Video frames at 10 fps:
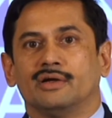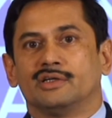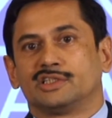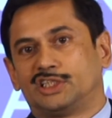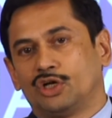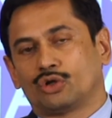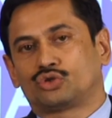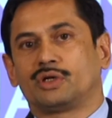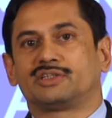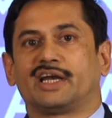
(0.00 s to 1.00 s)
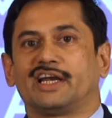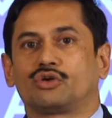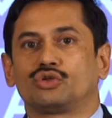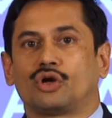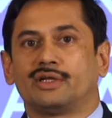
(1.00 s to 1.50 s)
She also decided to
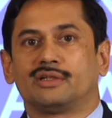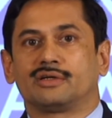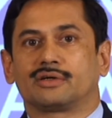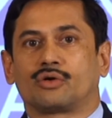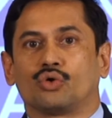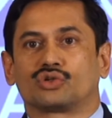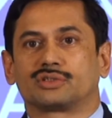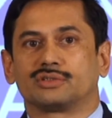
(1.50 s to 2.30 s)
join the course.